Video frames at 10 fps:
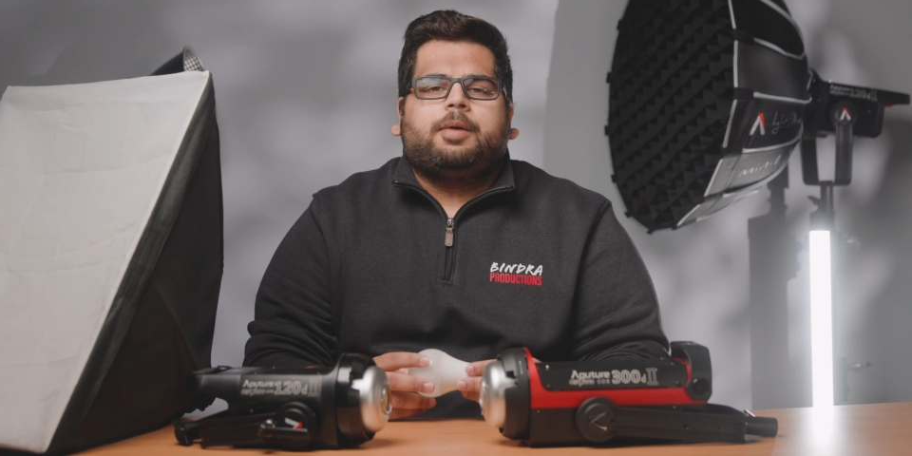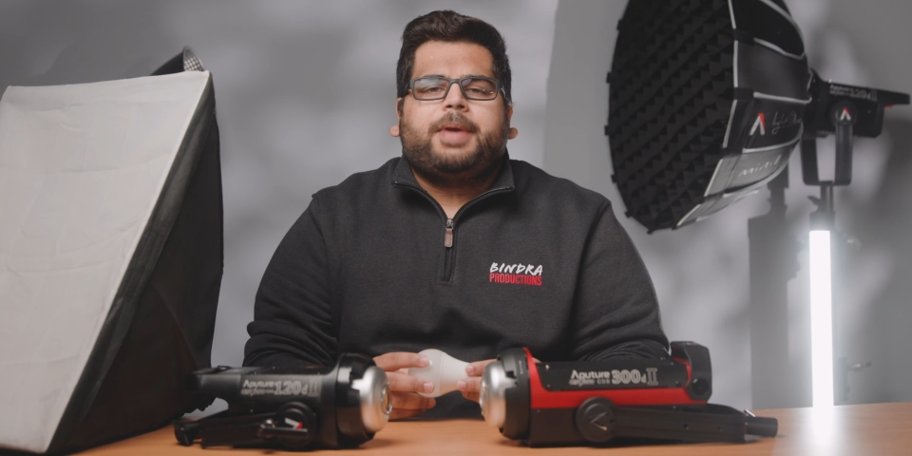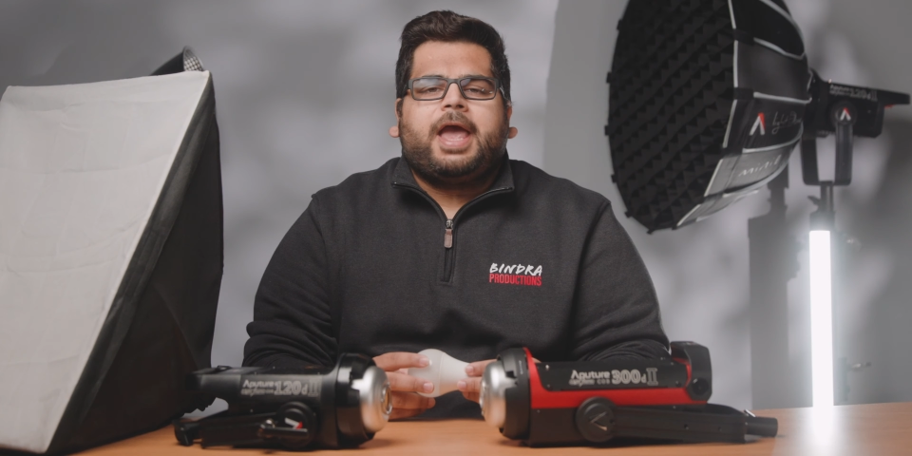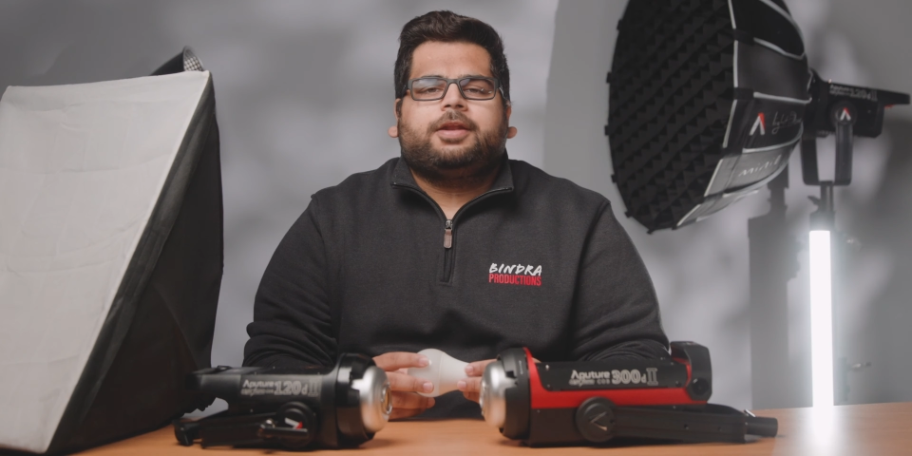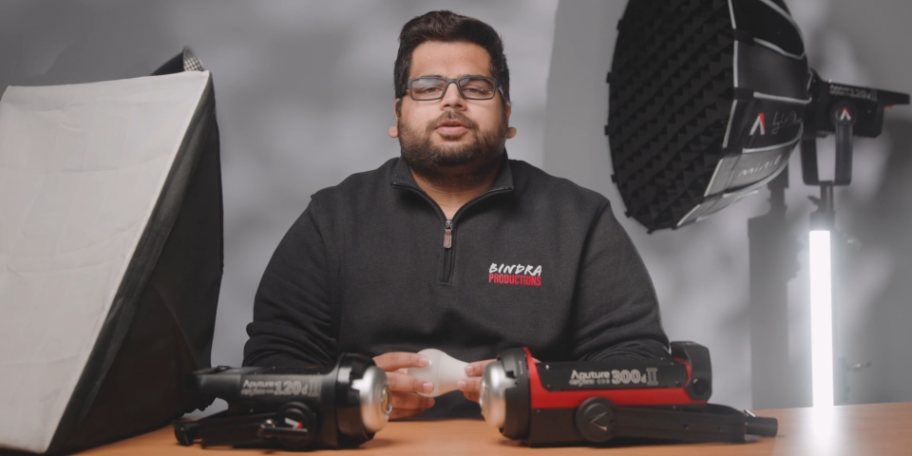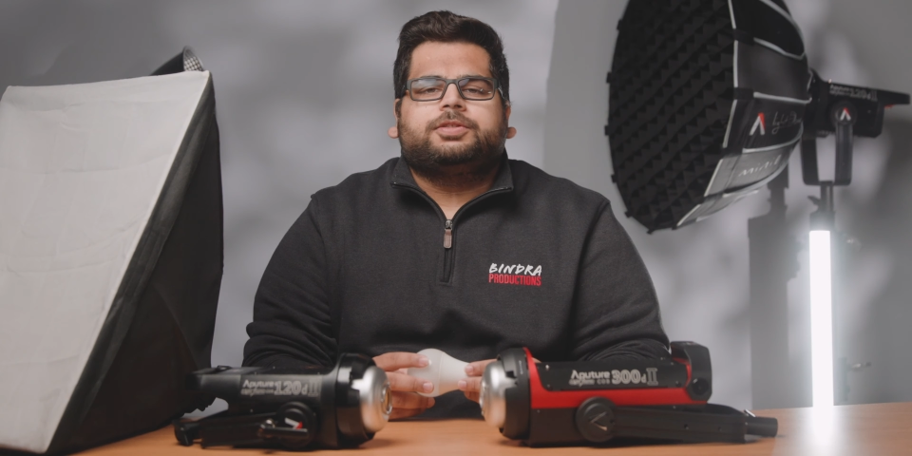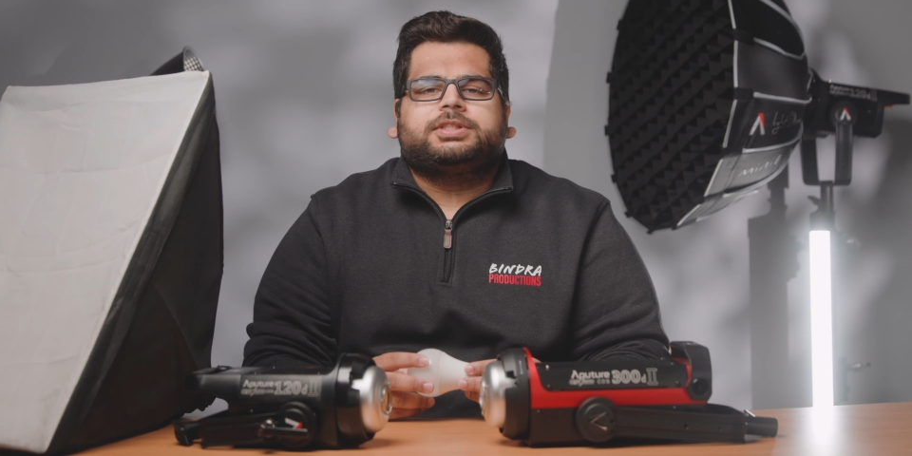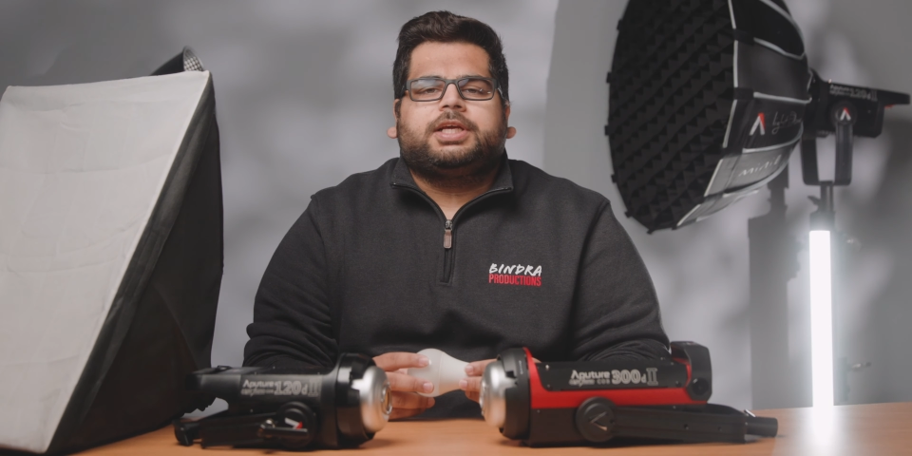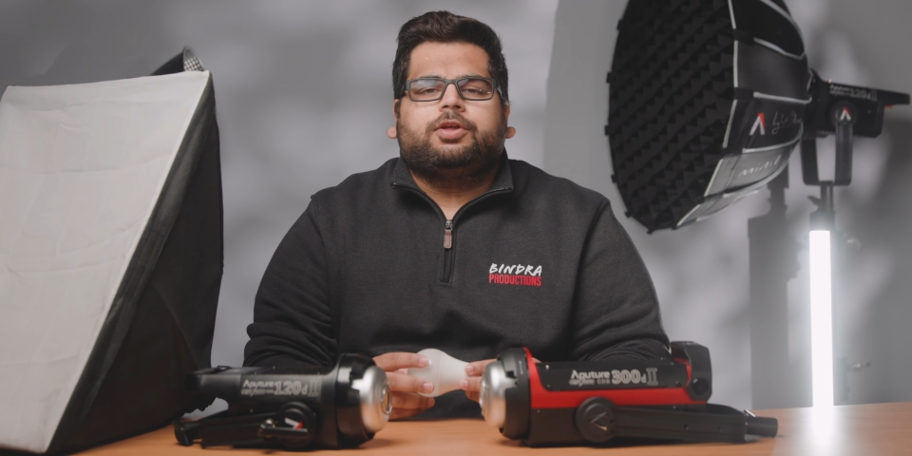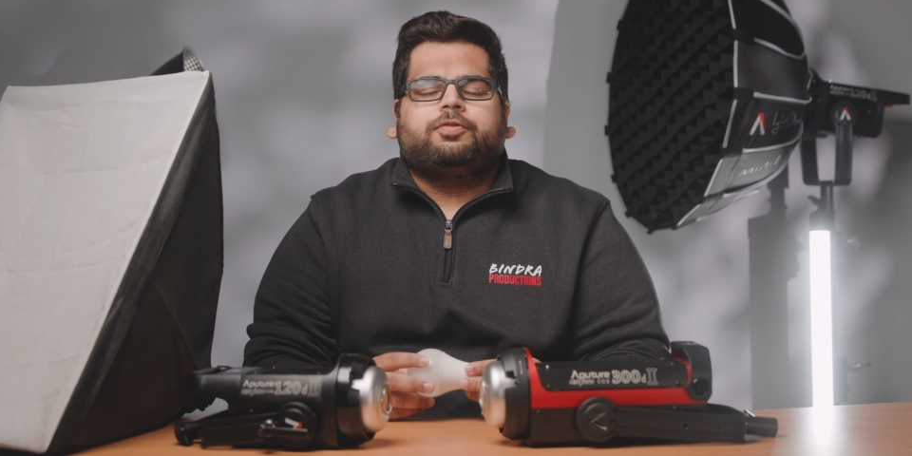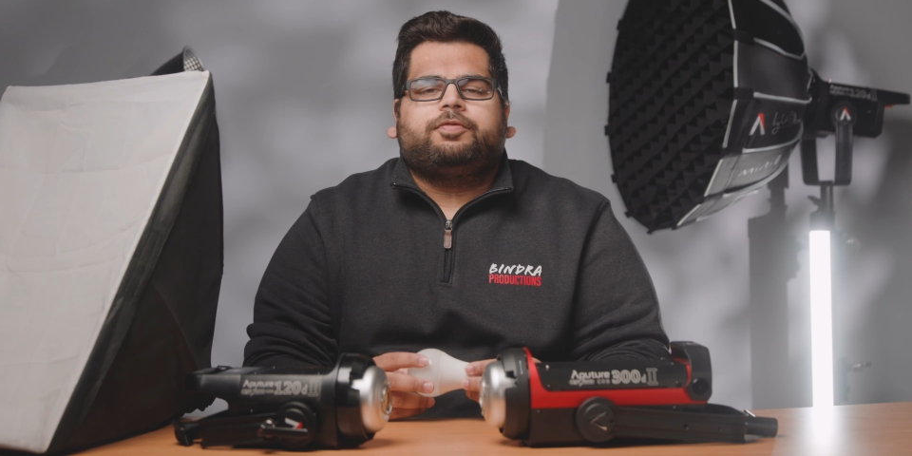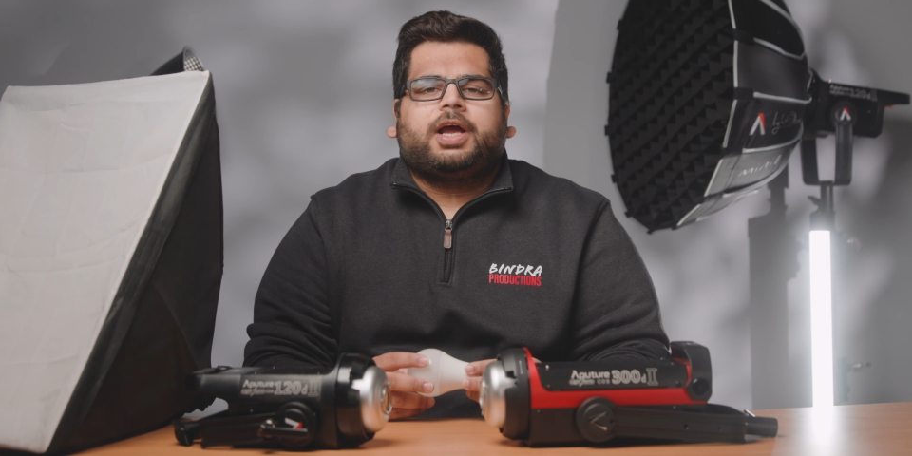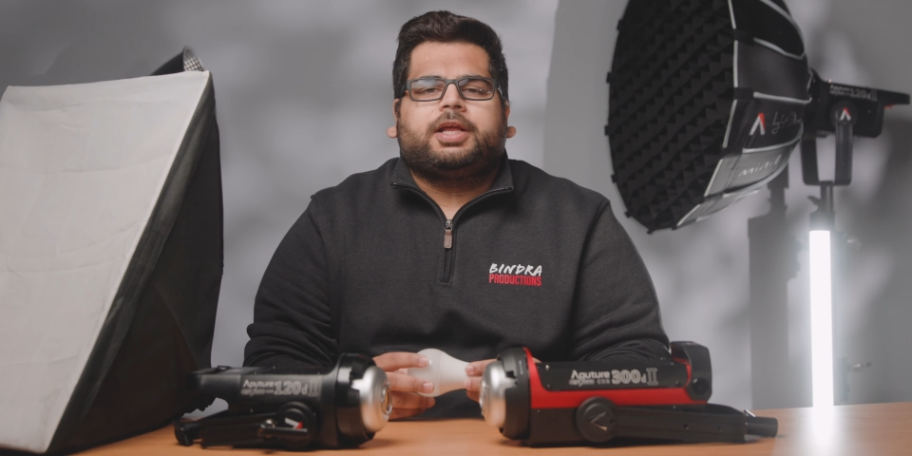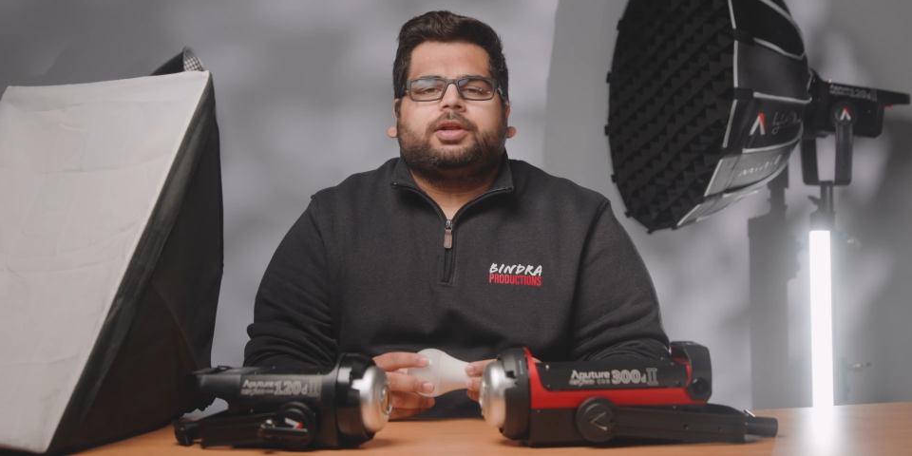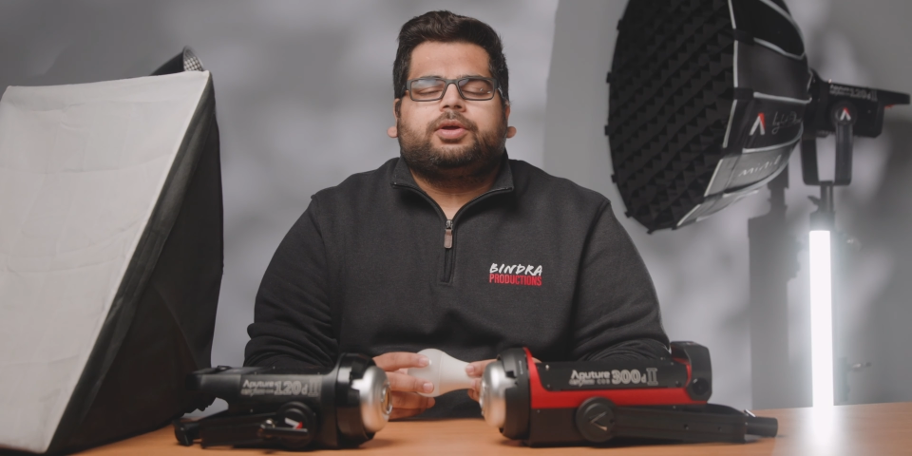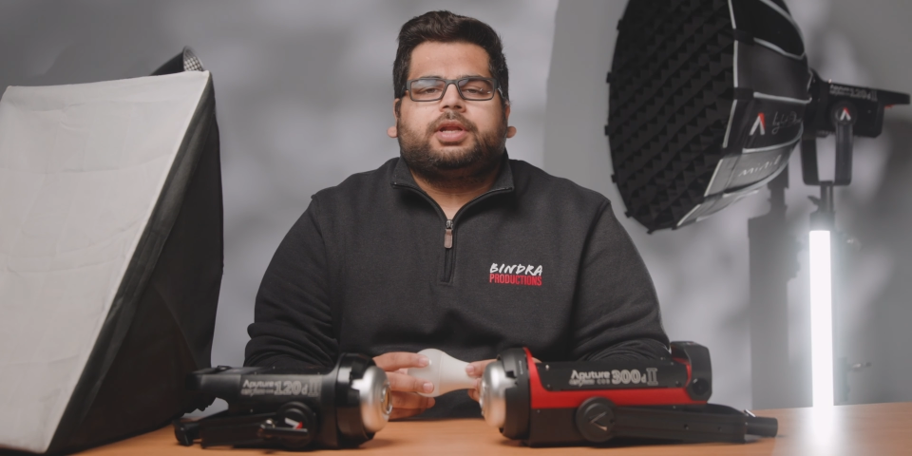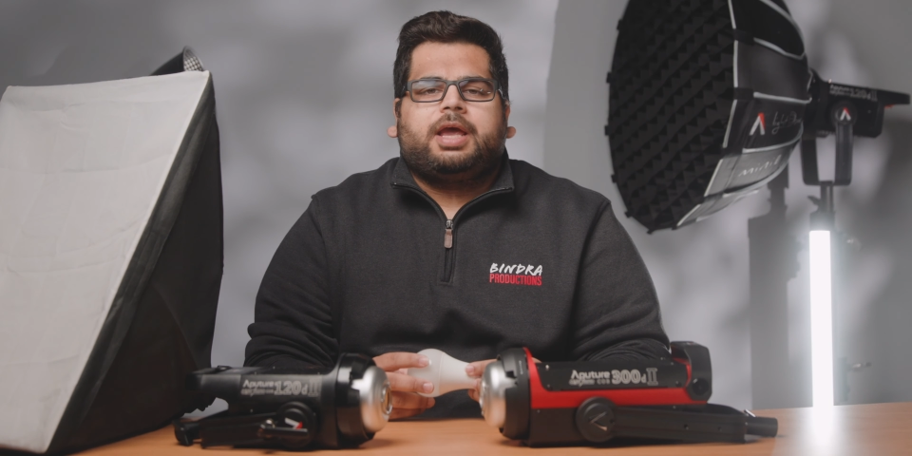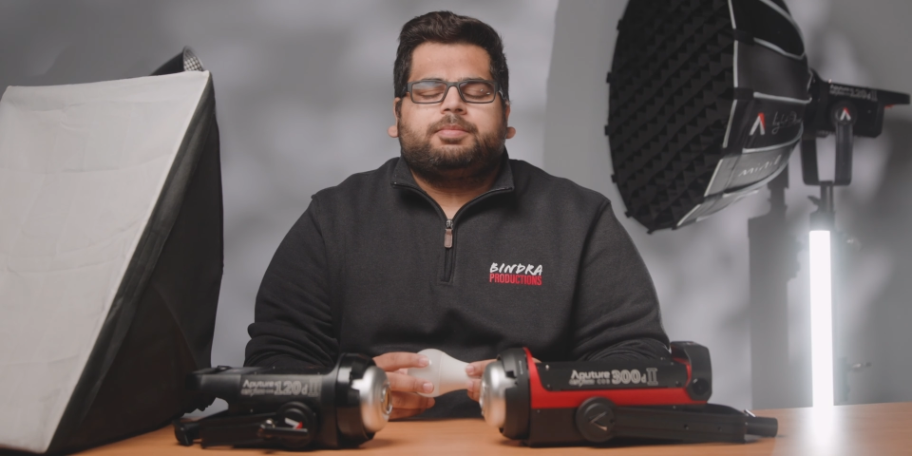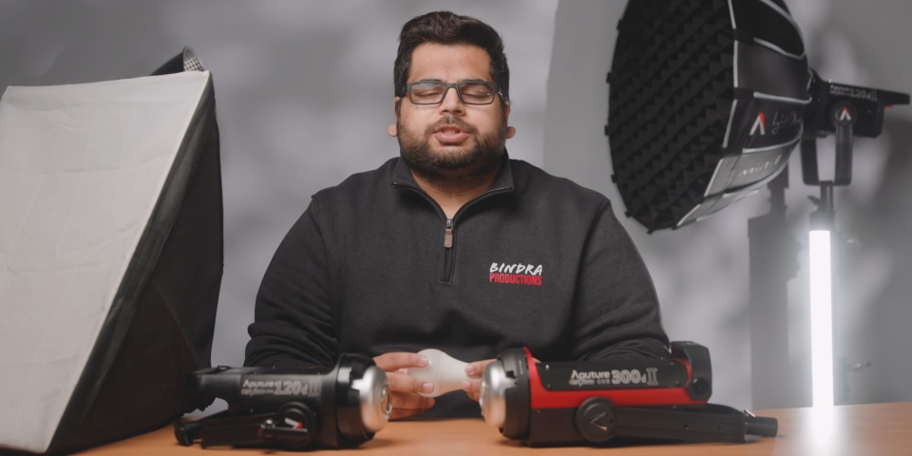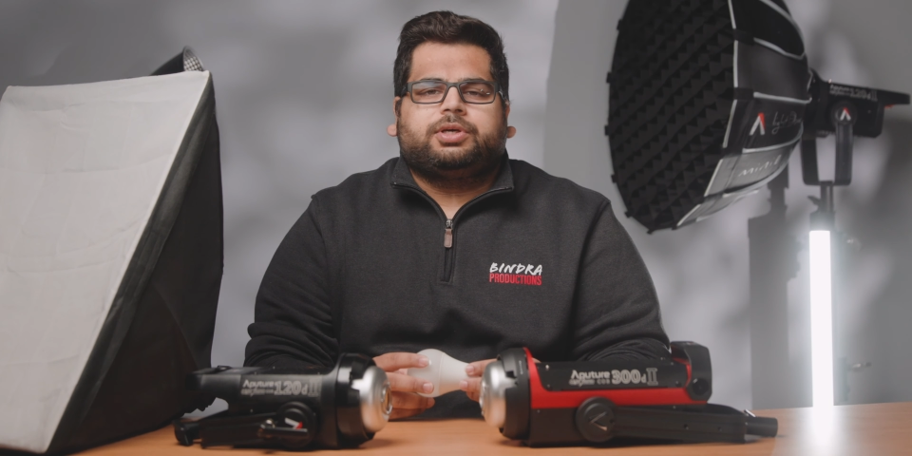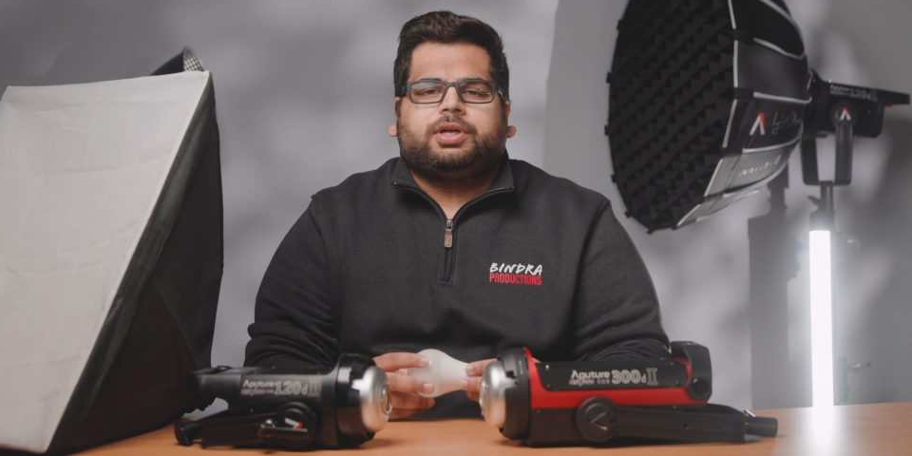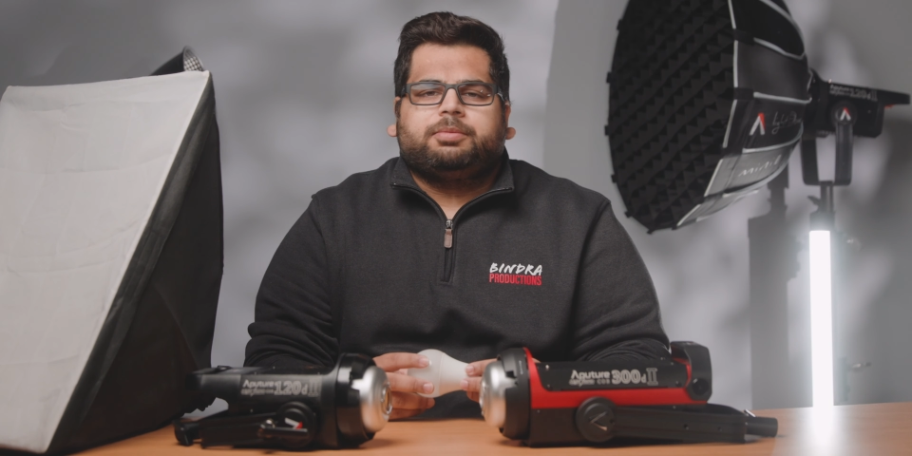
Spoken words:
panels that you'll find on Amazon